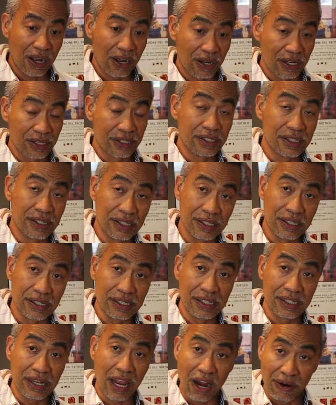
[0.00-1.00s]

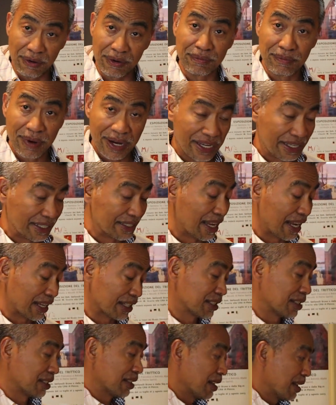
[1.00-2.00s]
on my
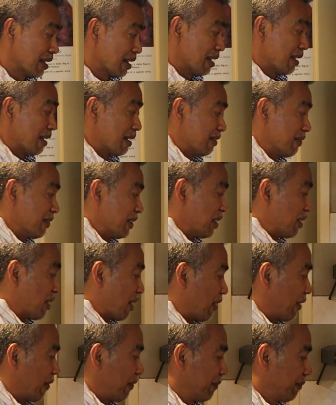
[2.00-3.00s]
next
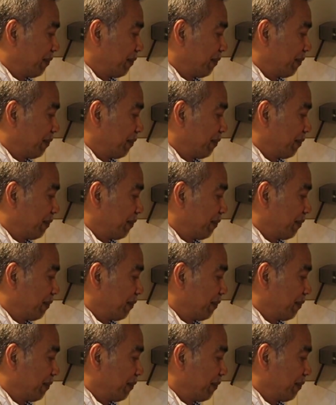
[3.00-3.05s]
video.